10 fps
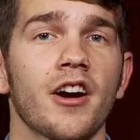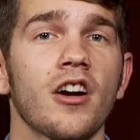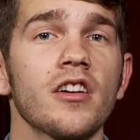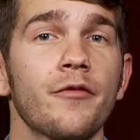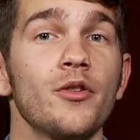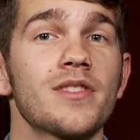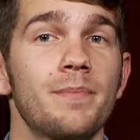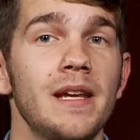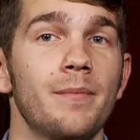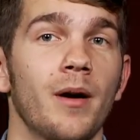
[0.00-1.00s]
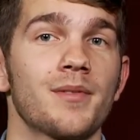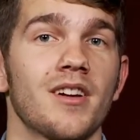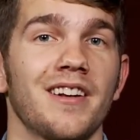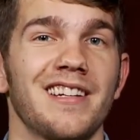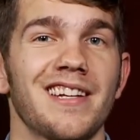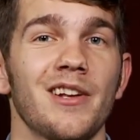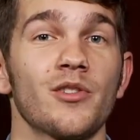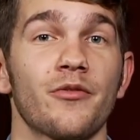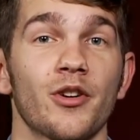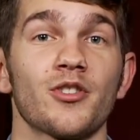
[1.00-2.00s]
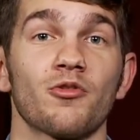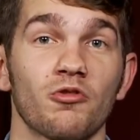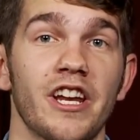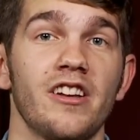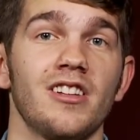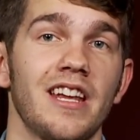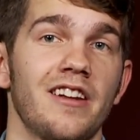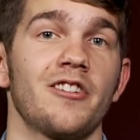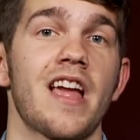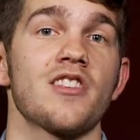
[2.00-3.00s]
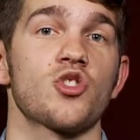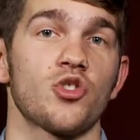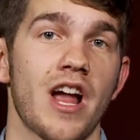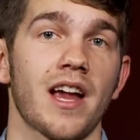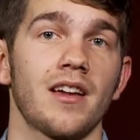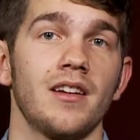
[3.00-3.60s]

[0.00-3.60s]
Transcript: there are a few speed bumps on Nintendo's first real internet trek.